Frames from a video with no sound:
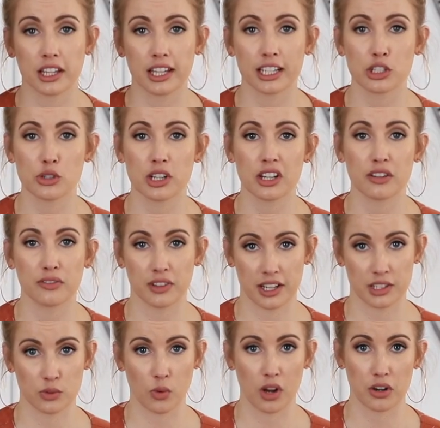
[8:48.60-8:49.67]
an electric
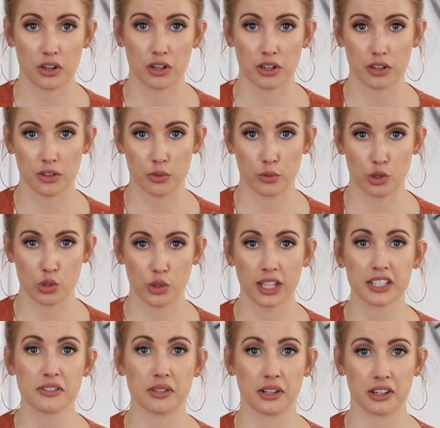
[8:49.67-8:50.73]
fly swatter. Would you
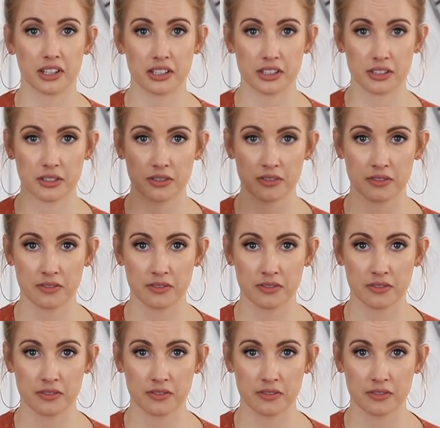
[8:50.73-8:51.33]
like to hear it?